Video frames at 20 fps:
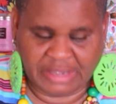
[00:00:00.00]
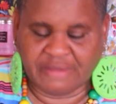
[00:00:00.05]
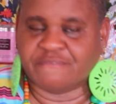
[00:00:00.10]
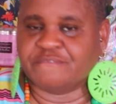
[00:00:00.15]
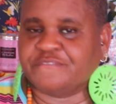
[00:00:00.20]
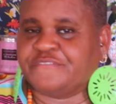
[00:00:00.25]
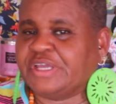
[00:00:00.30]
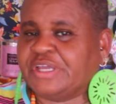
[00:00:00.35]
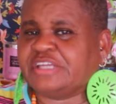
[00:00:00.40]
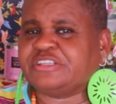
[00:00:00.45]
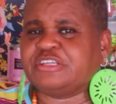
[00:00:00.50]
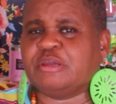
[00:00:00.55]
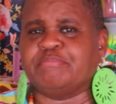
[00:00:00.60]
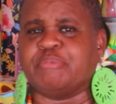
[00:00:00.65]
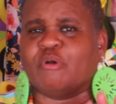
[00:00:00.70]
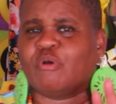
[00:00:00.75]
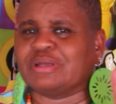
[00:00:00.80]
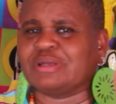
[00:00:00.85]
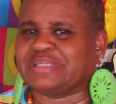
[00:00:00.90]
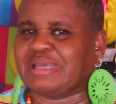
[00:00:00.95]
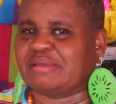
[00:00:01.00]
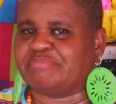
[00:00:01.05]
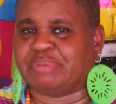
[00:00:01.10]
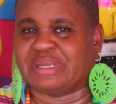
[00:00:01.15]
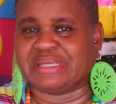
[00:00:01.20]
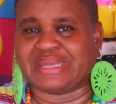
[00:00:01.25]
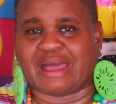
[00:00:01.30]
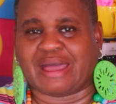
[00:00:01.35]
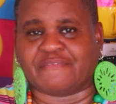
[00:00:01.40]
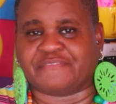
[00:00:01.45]
Vision boards have
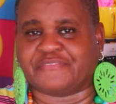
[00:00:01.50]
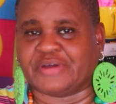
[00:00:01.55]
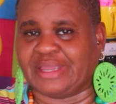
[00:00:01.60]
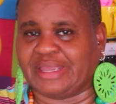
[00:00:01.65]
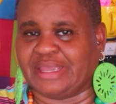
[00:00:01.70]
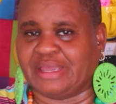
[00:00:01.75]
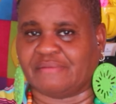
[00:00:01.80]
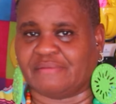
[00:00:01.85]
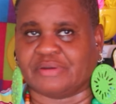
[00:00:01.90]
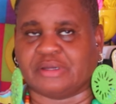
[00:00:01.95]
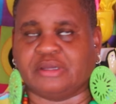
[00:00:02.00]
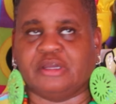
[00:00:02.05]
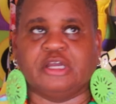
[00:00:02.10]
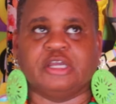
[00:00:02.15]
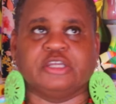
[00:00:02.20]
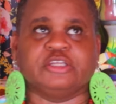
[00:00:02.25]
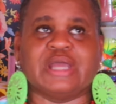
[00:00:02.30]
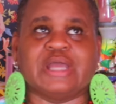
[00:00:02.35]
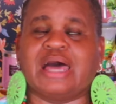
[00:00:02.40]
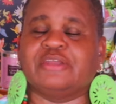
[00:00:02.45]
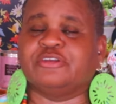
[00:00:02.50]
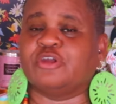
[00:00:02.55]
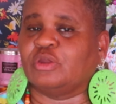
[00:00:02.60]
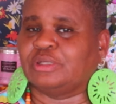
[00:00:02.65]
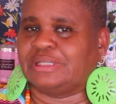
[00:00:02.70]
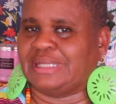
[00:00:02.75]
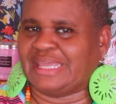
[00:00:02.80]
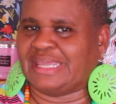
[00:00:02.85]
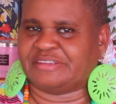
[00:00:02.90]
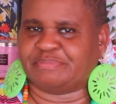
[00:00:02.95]
been out forever. Y'all know
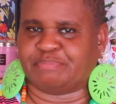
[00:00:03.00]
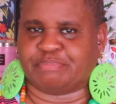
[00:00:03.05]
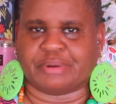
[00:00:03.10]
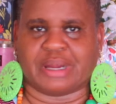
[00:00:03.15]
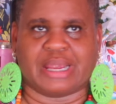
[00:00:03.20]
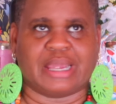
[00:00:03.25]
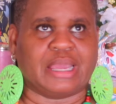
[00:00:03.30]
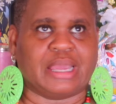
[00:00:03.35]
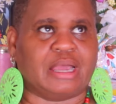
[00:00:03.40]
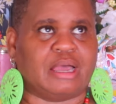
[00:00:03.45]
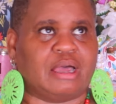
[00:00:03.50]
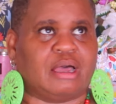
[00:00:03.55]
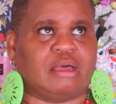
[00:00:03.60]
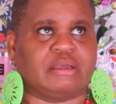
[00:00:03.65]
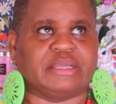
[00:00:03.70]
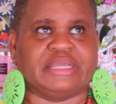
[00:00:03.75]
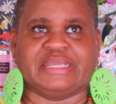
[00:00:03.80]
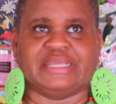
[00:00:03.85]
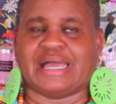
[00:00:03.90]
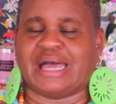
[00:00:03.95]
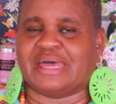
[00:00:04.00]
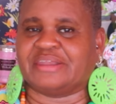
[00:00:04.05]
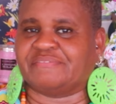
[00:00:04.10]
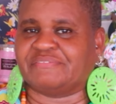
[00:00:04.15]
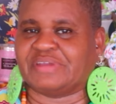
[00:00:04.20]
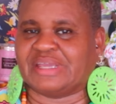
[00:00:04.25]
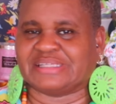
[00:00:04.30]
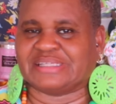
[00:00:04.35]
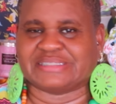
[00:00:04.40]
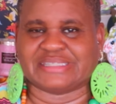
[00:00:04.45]
Les Brown, Iana
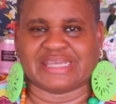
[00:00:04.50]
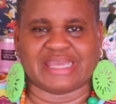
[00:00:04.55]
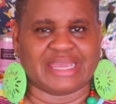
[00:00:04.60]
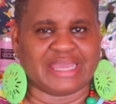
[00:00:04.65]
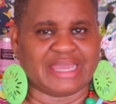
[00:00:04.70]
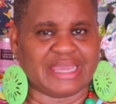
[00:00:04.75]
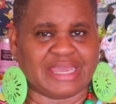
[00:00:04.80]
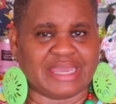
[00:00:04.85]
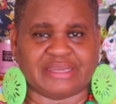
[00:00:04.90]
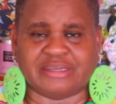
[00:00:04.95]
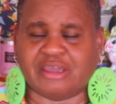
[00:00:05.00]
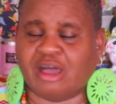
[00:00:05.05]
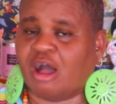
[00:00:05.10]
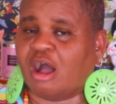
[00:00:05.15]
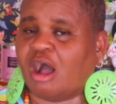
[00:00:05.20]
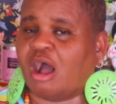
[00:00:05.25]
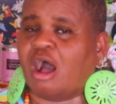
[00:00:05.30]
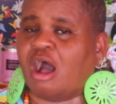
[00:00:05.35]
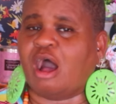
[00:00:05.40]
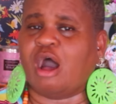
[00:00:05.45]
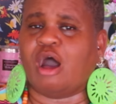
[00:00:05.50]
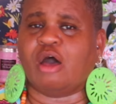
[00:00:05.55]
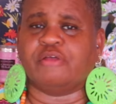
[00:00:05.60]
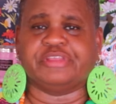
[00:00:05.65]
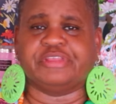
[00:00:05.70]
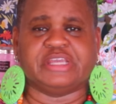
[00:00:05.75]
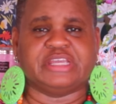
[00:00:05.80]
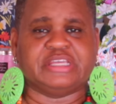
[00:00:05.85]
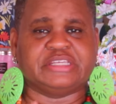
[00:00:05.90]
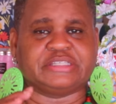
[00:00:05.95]
Van Zandt, all
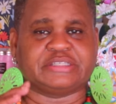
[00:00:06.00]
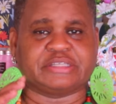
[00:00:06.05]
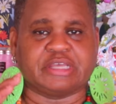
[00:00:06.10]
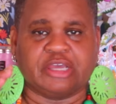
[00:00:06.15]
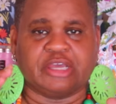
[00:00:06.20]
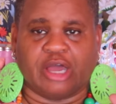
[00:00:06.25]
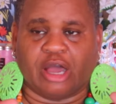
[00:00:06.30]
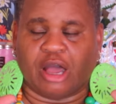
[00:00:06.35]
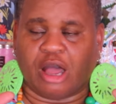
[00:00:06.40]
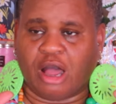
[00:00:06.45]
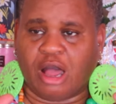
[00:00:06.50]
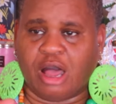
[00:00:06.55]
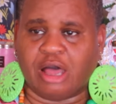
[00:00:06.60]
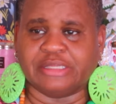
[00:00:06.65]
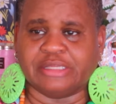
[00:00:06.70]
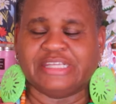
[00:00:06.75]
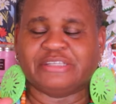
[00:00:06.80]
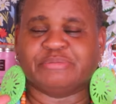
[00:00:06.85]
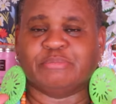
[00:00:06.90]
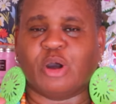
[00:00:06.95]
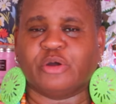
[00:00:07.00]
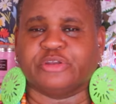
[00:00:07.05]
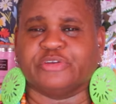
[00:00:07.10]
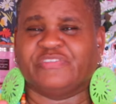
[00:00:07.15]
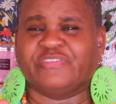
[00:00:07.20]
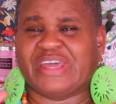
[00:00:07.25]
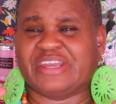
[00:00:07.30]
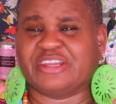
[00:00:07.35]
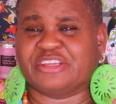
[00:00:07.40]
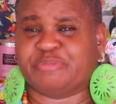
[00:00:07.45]
these
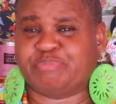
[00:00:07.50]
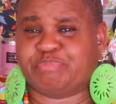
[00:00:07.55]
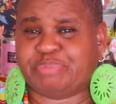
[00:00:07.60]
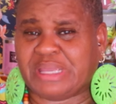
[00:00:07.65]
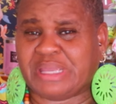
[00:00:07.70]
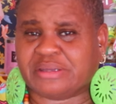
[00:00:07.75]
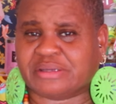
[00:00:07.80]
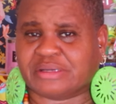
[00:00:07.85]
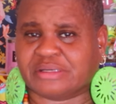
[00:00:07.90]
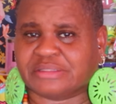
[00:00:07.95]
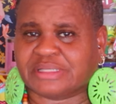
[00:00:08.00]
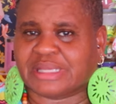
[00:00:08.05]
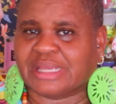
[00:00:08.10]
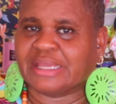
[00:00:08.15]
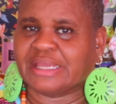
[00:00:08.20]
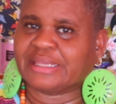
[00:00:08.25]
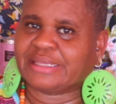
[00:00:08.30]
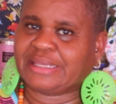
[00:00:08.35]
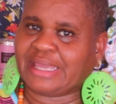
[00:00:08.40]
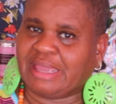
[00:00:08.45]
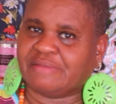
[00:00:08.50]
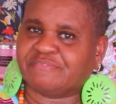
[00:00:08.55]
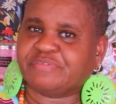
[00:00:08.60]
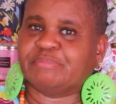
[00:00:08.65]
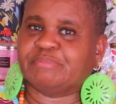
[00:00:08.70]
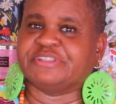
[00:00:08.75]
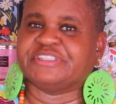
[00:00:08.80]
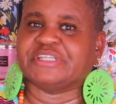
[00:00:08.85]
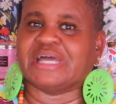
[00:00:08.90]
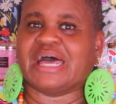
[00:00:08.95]
motivated speakers came
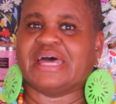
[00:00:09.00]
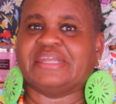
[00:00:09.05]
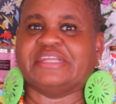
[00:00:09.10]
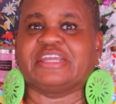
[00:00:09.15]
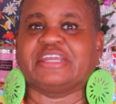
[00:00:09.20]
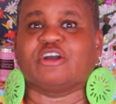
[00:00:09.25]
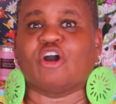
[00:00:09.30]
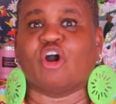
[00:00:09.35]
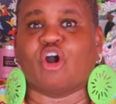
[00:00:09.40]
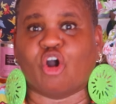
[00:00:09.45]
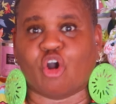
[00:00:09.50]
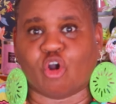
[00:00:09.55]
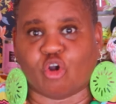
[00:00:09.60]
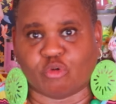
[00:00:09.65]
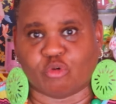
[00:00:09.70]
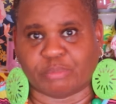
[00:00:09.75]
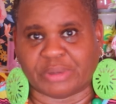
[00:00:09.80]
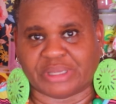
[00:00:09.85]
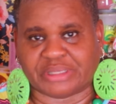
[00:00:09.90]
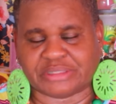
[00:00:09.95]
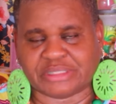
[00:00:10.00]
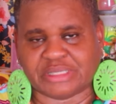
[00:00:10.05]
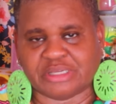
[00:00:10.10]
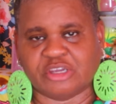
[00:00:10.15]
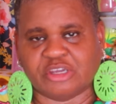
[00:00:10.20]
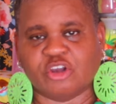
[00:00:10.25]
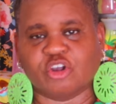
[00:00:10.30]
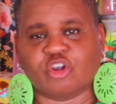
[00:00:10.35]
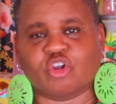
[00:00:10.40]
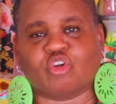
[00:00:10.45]
from Johnnie Colemon,
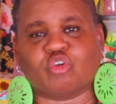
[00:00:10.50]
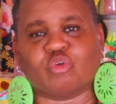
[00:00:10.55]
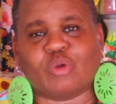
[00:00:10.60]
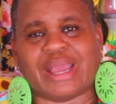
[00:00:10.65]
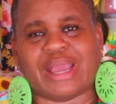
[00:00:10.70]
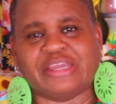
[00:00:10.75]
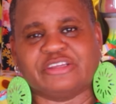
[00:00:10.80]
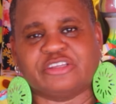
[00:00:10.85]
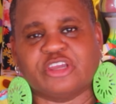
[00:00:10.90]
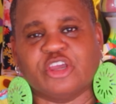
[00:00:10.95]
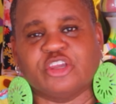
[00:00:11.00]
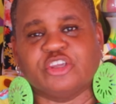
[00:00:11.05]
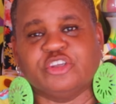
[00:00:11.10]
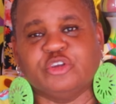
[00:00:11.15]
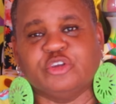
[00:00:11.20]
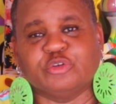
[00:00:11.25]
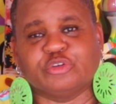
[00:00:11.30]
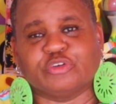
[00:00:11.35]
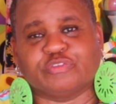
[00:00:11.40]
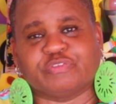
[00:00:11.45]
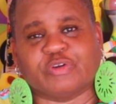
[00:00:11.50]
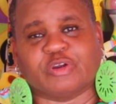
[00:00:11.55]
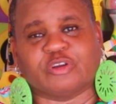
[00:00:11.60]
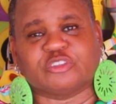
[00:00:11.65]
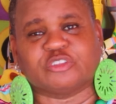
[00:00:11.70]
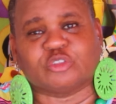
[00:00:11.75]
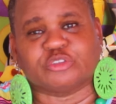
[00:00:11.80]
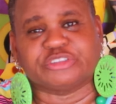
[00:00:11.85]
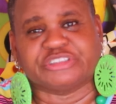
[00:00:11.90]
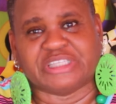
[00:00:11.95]
Christ
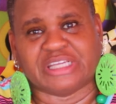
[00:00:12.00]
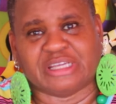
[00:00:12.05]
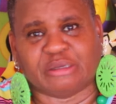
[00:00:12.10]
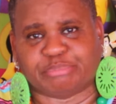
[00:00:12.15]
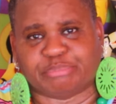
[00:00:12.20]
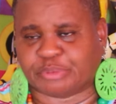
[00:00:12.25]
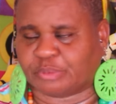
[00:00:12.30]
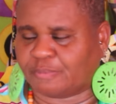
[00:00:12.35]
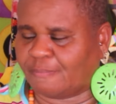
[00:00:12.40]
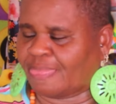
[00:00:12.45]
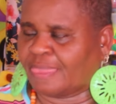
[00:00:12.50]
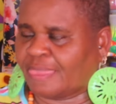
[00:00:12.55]
Universal Temple.